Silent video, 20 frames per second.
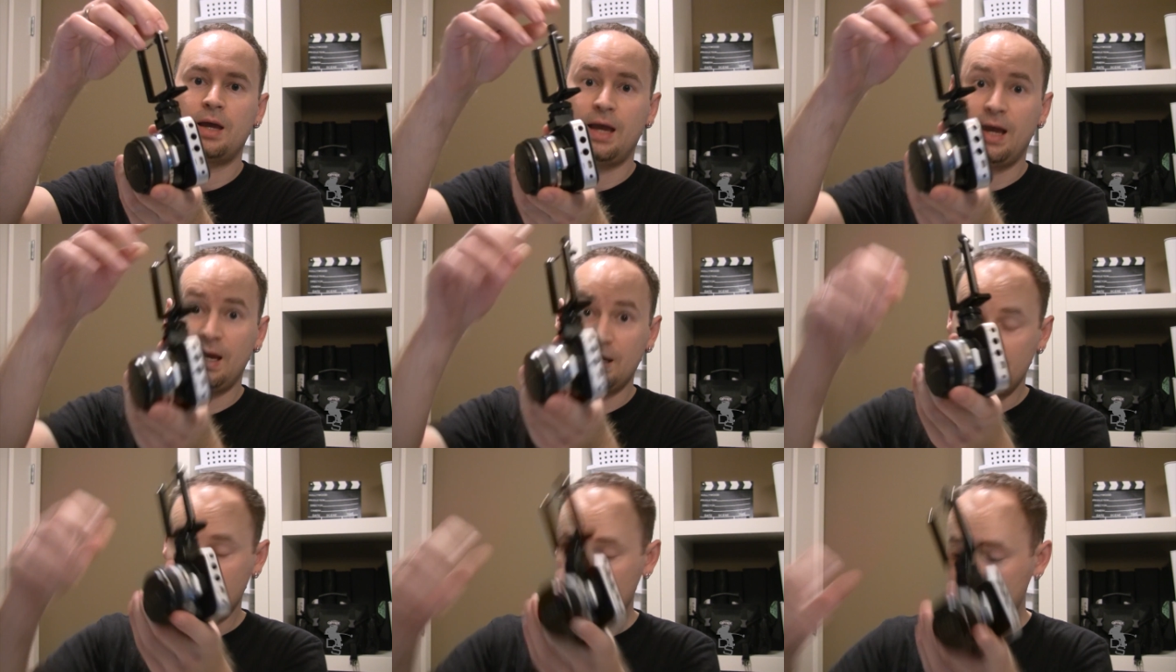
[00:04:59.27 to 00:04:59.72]

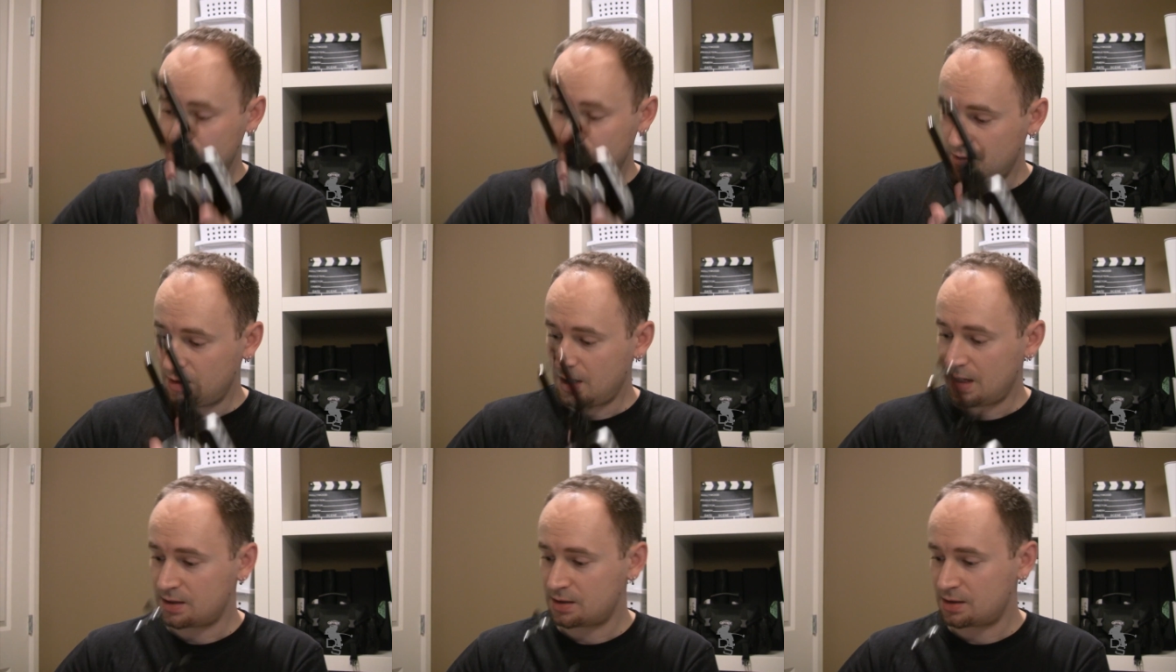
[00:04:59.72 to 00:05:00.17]
And yes, you
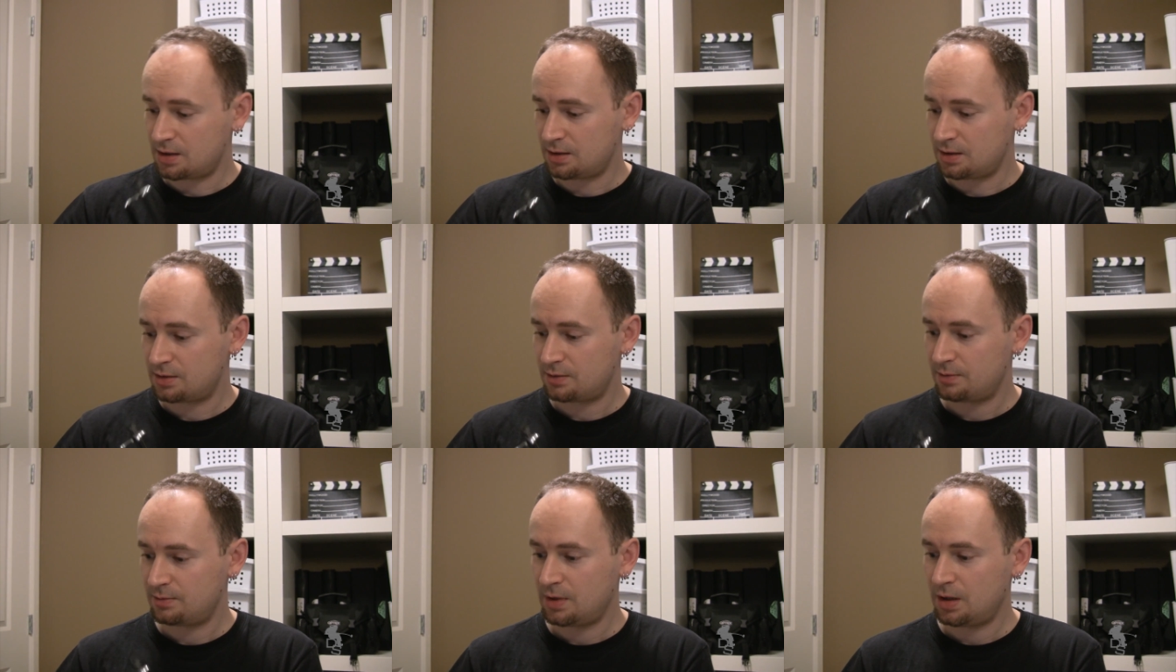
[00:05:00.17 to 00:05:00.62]
guessed
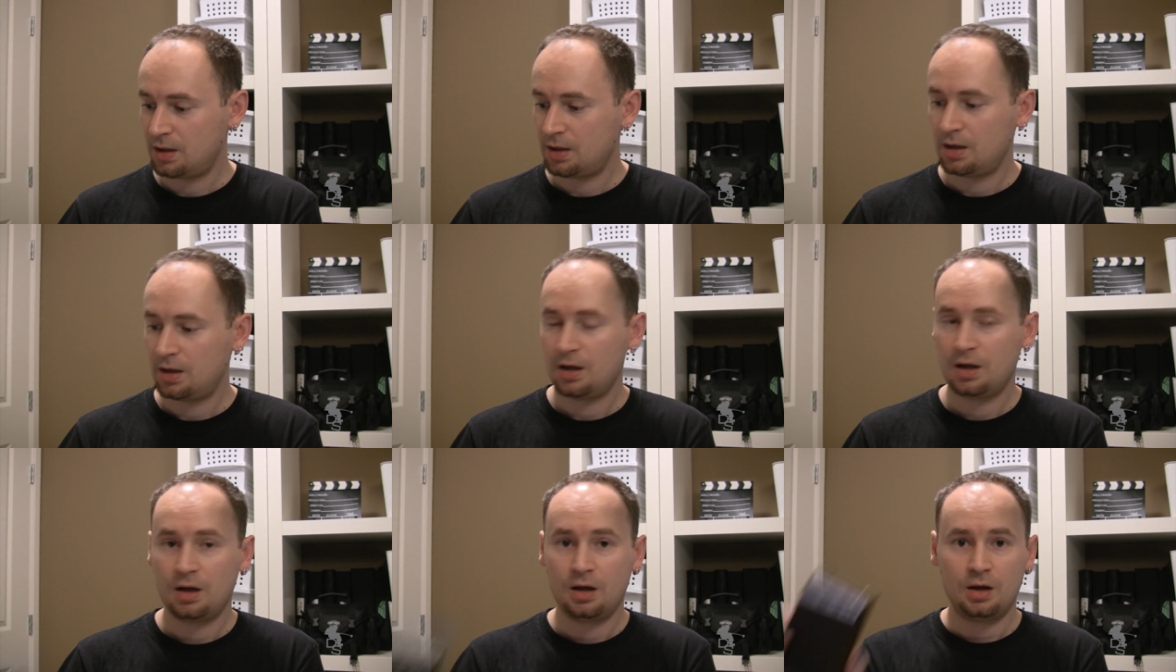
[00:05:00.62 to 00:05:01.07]
it.
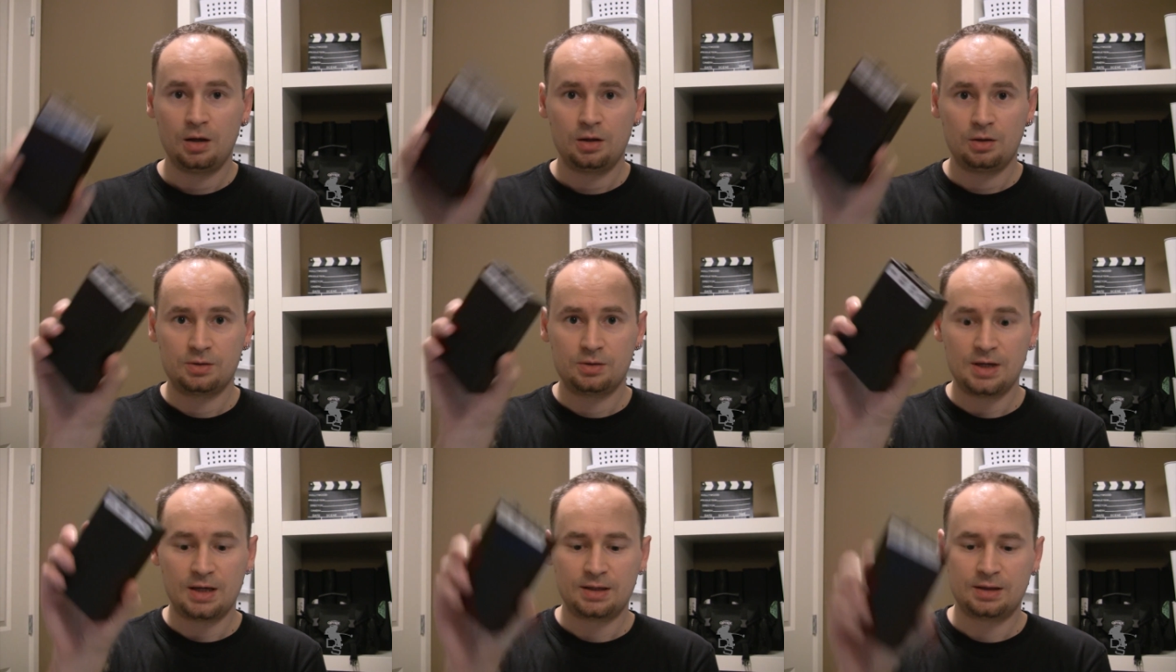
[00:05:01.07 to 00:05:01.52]

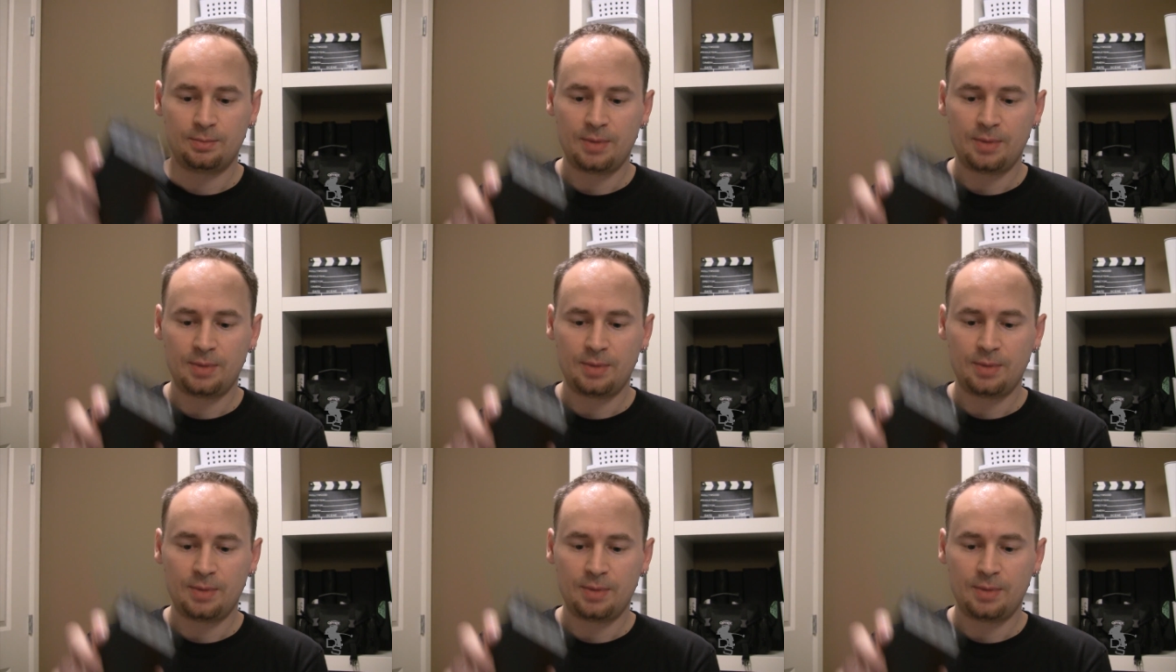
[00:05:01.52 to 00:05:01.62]
You take